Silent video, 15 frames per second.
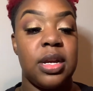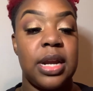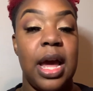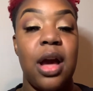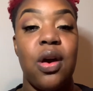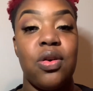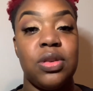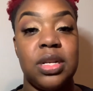
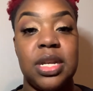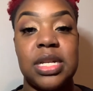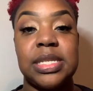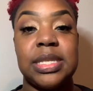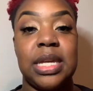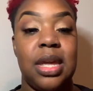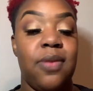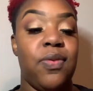not only
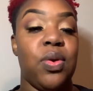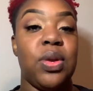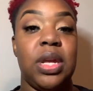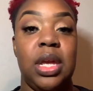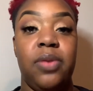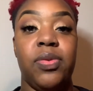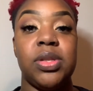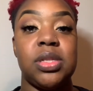does it give you an
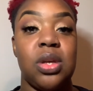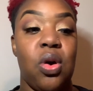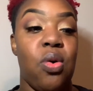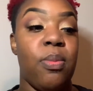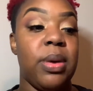even tone,